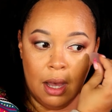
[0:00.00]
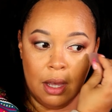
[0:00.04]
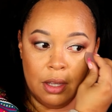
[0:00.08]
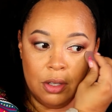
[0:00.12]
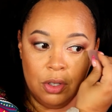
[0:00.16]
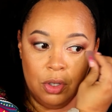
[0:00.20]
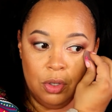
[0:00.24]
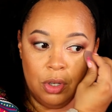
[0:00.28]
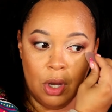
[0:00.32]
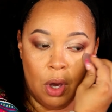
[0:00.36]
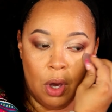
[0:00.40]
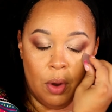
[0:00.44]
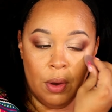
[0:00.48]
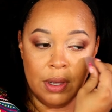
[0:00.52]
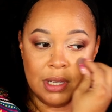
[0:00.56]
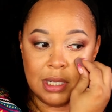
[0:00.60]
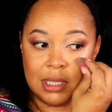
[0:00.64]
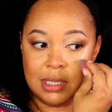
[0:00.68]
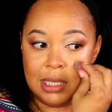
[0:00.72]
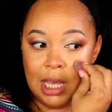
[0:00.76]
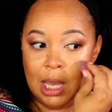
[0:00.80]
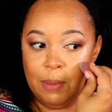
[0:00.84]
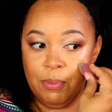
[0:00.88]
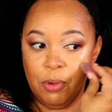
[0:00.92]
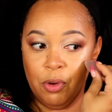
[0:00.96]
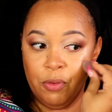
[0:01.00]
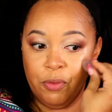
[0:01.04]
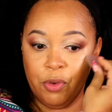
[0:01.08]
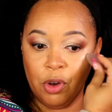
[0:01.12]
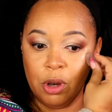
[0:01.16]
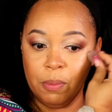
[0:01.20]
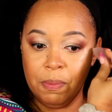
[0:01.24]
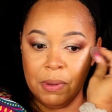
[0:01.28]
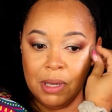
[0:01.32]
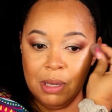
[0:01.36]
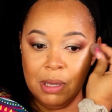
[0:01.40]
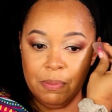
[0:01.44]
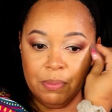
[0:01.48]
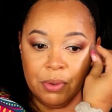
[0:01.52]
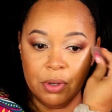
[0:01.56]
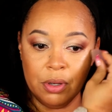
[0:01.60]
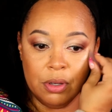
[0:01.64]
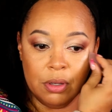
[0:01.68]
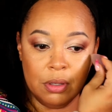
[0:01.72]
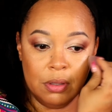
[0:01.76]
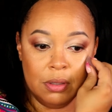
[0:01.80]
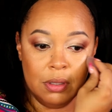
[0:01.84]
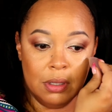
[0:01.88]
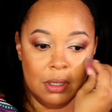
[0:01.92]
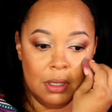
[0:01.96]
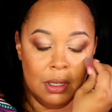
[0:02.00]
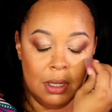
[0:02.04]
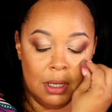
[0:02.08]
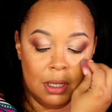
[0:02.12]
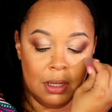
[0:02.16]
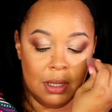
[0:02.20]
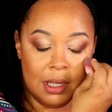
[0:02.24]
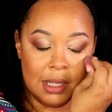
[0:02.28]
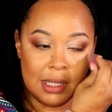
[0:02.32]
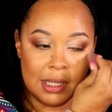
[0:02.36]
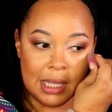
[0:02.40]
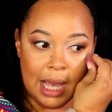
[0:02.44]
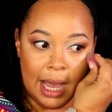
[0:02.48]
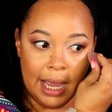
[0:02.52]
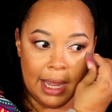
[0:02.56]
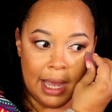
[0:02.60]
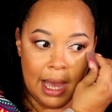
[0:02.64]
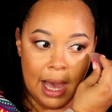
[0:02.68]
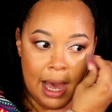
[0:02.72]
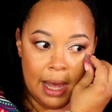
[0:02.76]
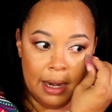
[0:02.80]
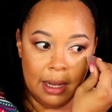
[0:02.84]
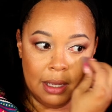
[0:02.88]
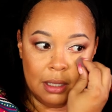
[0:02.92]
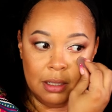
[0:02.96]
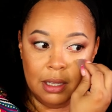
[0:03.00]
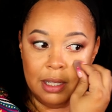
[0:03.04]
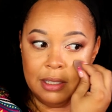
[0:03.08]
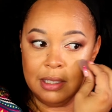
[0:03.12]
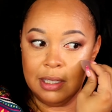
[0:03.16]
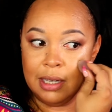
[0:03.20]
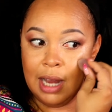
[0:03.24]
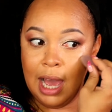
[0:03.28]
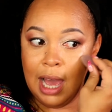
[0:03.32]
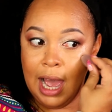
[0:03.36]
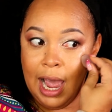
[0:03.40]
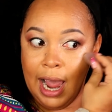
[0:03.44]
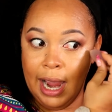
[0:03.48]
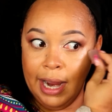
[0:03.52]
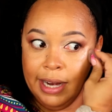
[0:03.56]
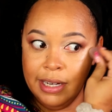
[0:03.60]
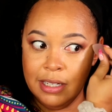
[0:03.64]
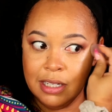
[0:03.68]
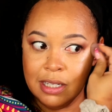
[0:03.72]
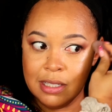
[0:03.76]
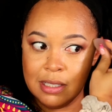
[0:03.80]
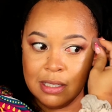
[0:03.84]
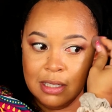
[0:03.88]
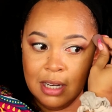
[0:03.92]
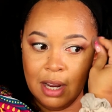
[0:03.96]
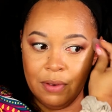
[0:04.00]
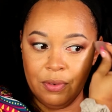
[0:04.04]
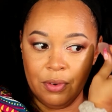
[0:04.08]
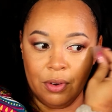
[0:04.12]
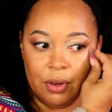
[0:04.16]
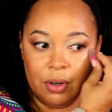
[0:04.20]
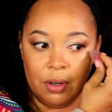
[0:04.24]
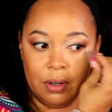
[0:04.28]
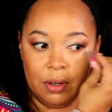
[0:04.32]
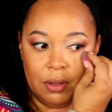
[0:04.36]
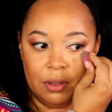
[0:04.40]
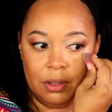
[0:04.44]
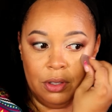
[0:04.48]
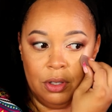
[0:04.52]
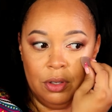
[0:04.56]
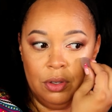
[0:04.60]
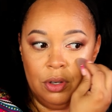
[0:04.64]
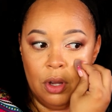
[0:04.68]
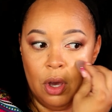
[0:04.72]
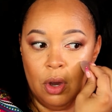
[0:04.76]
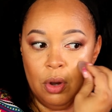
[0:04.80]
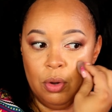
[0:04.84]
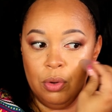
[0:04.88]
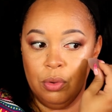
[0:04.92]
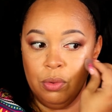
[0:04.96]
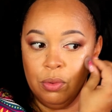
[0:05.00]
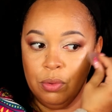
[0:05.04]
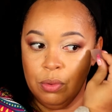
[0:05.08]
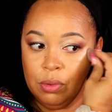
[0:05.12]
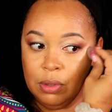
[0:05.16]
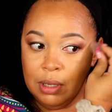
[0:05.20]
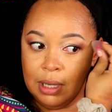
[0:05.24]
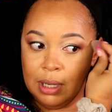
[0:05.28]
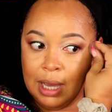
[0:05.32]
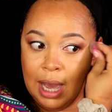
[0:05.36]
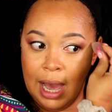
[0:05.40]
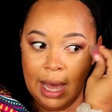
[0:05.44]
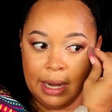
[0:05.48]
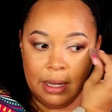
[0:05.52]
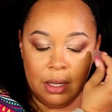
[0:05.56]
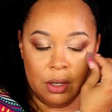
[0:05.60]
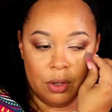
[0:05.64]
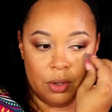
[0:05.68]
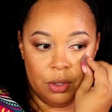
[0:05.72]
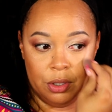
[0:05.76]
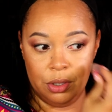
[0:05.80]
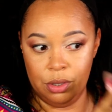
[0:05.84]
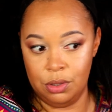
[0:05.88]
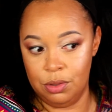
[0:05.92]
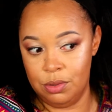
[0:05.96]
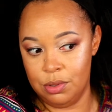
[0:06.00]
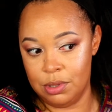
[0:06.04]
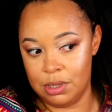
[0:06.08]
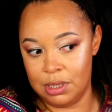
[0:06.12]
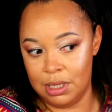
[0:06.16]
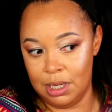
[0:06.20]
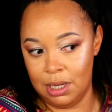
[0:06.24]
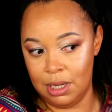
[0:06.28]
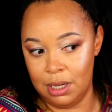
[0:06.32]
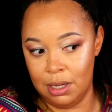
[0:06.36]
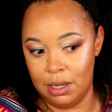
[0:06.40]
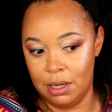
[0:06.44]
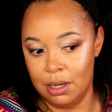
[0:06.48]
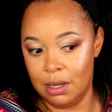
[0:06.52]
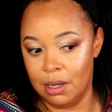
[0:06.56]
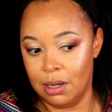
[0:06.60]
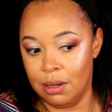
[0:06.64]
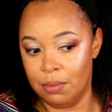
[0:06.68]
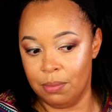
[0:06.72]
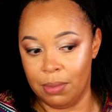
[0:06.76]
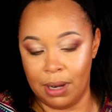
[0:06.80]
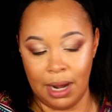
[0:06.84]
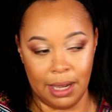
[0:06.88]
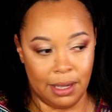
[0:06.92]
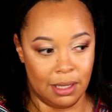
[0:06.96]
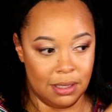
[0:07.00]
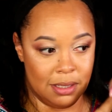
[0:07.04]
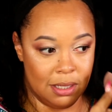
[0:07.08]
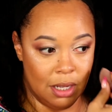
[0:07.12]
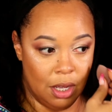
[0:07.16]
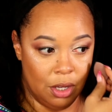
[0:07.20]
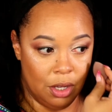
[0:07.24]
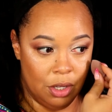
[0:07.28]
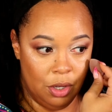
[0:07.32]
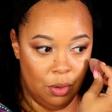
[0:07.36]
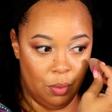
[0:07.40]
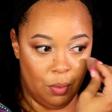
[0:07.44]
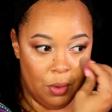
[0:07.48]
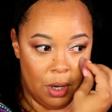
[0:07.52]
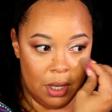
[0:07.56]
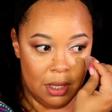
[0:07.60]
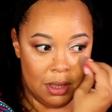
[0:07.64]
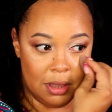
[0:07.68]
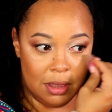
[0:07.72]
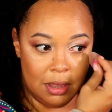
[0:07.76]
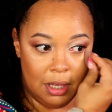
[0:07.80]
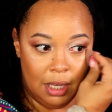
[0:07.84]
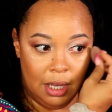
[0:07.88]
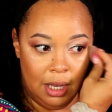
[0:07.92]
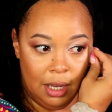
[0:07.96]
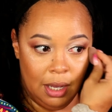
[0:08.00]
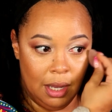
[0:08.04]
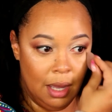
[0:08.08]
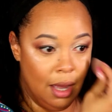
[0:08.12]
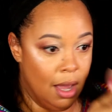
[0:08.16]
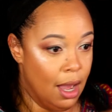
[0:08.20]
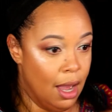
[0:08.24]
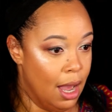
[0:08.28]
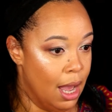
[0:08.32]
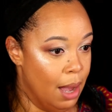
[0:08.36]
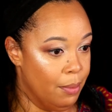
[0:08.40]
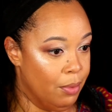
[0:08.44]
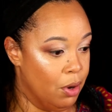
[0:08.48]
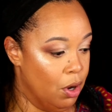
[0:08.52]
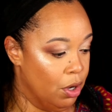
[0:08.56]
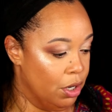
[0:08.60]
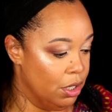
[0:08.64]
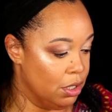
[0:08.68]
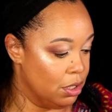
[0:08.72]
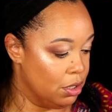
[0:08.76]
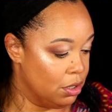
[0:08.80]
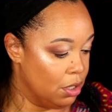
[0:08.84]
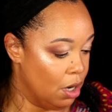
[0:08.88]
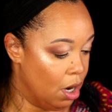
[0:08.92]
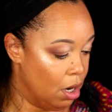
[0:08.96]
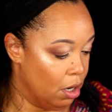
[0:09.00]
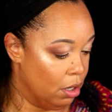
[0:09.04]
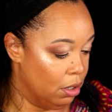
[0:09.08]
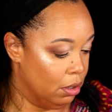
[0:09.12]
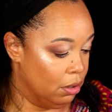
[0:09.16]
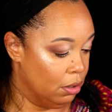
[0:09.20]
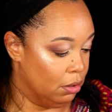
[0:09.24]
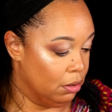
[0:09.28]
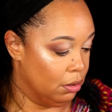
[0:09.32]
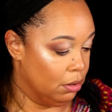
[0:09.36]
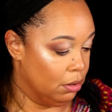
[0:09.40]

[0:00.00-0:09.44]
you know, a staple for people. This Iconic London, I just never, you know, got it or used it. But I could tell you one thing, I'm gonna start.